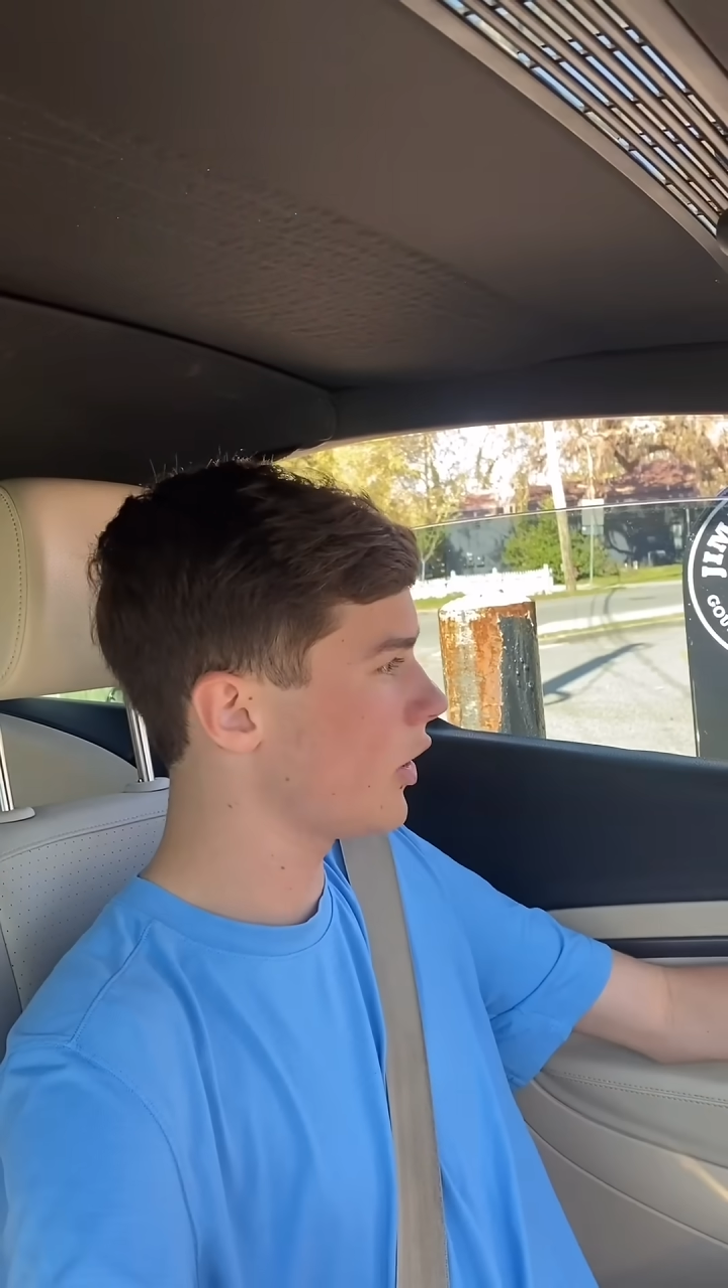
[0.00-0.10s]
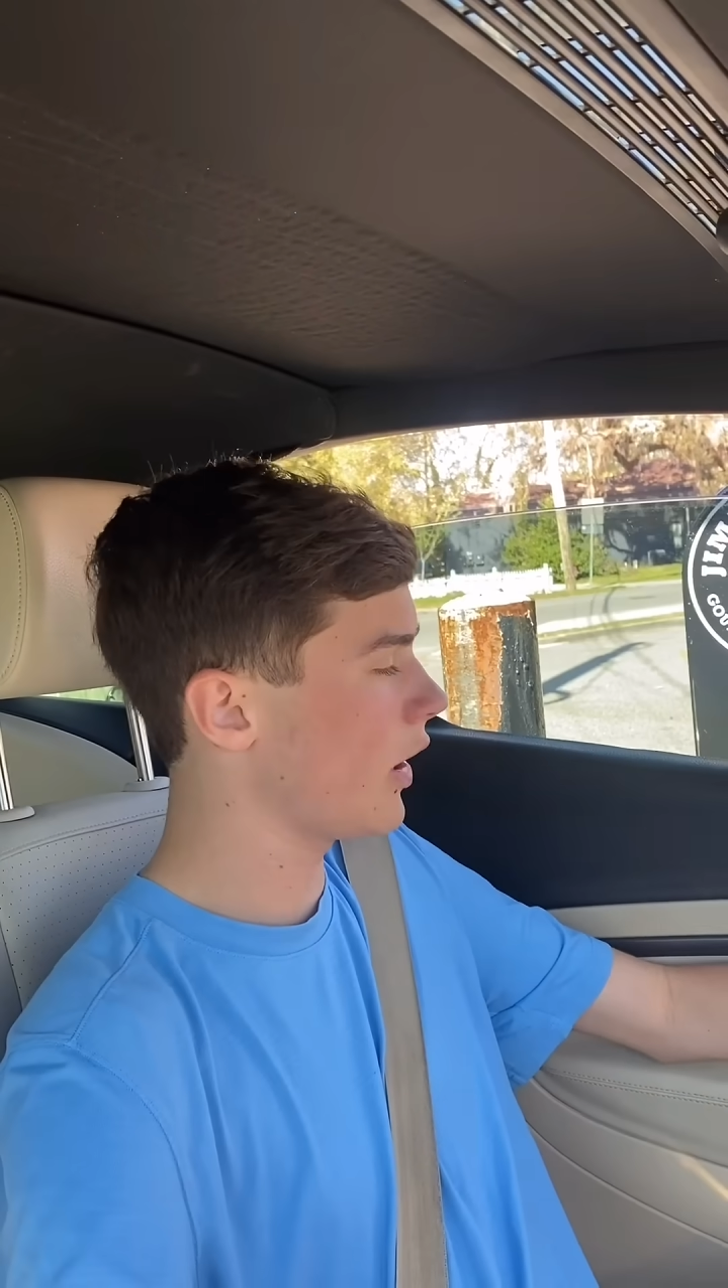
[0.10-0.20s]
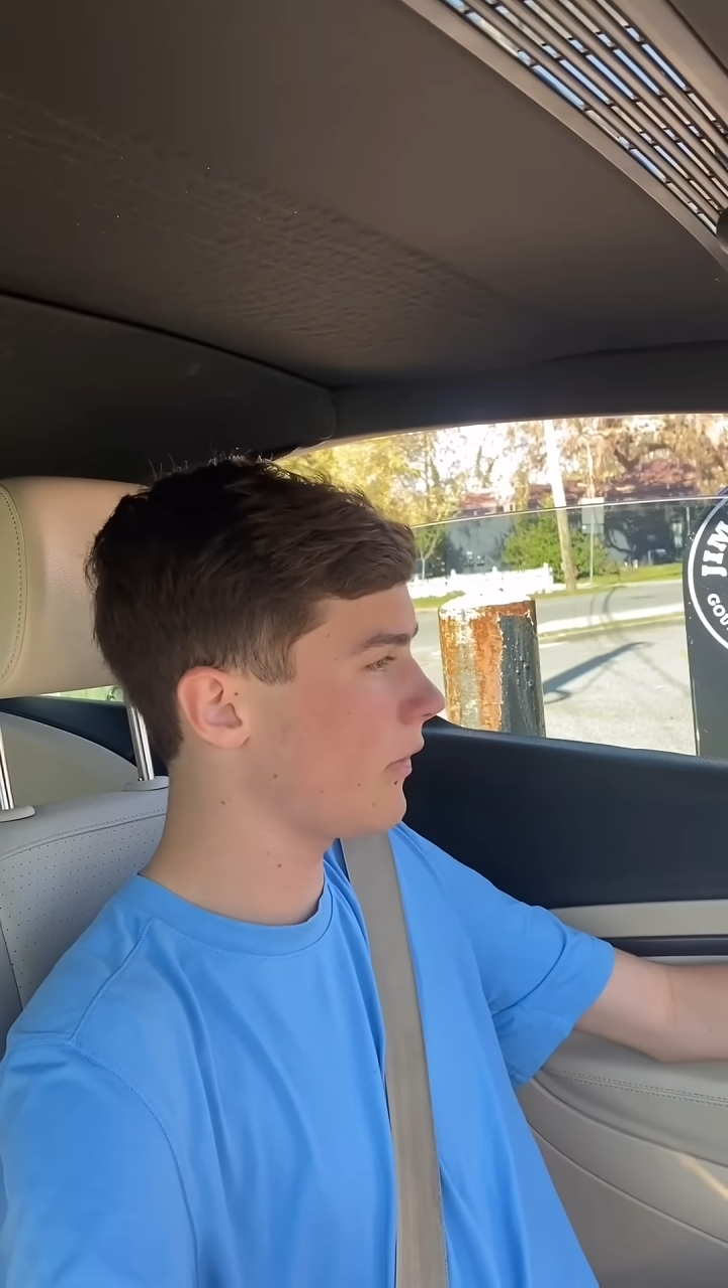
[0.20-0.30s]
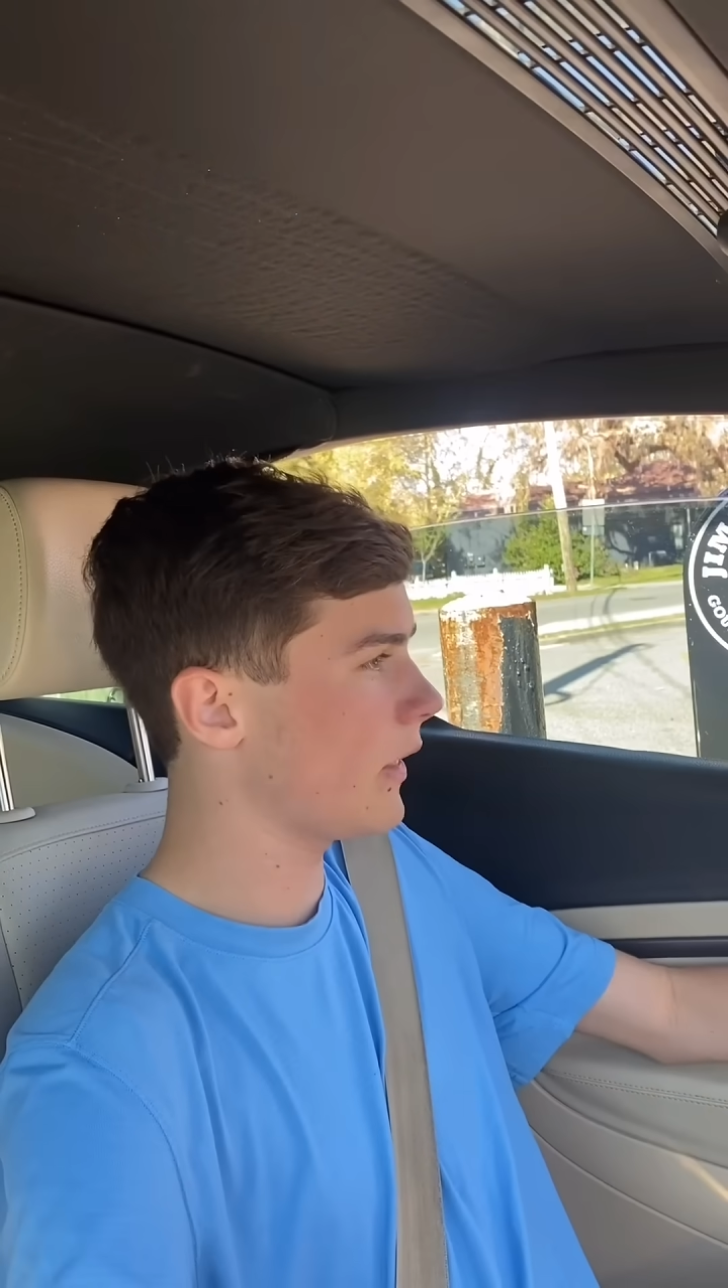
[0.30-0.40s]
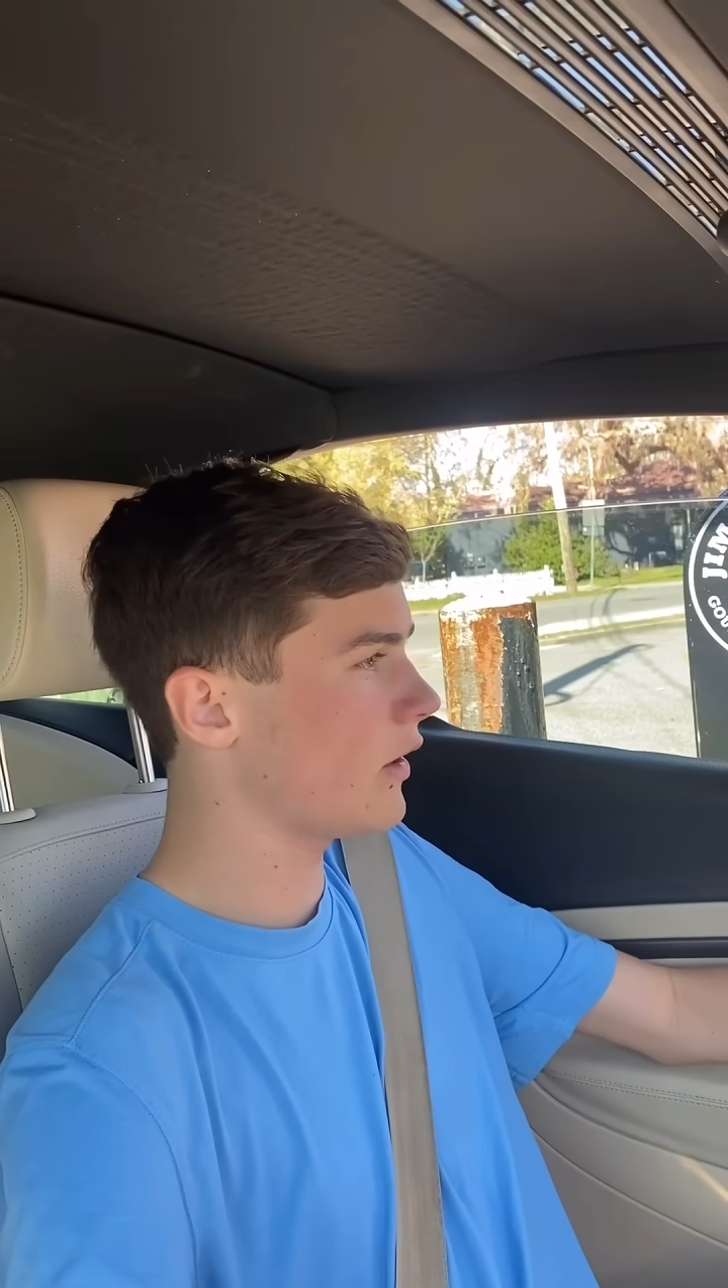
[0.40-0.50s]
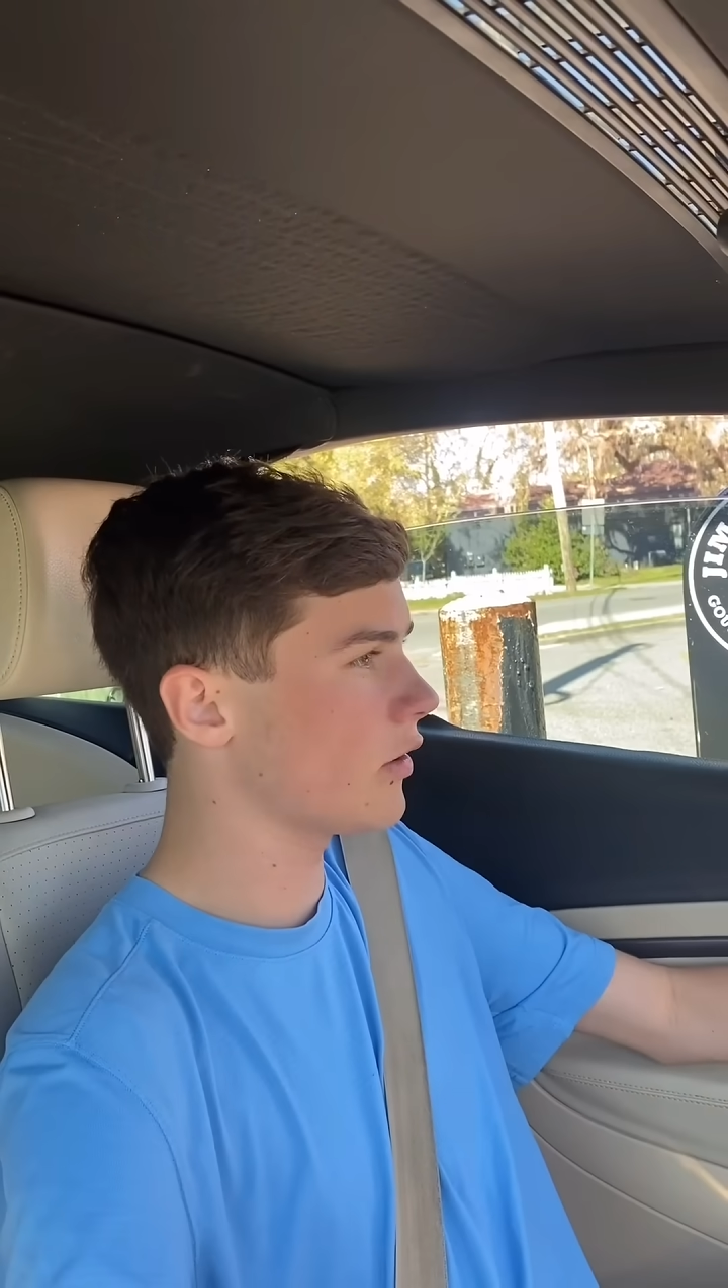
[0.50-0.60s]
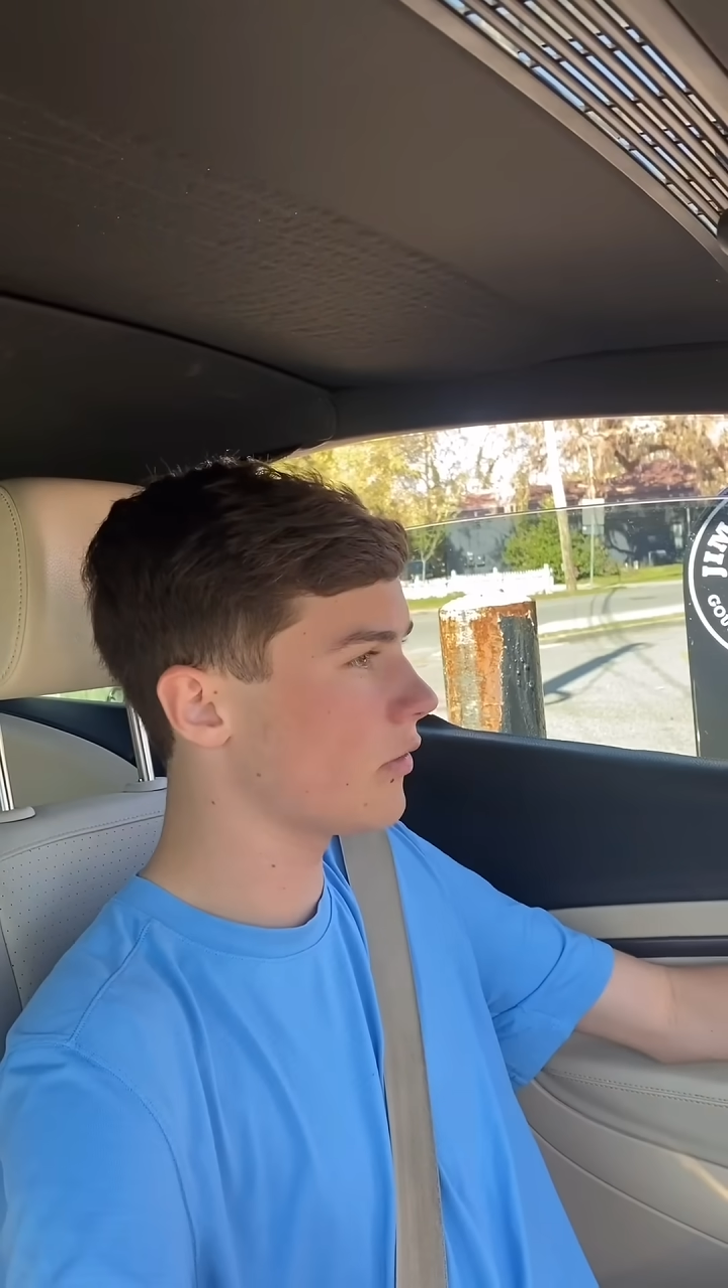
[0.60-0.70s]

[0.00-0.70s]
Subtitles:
Okay, thank you.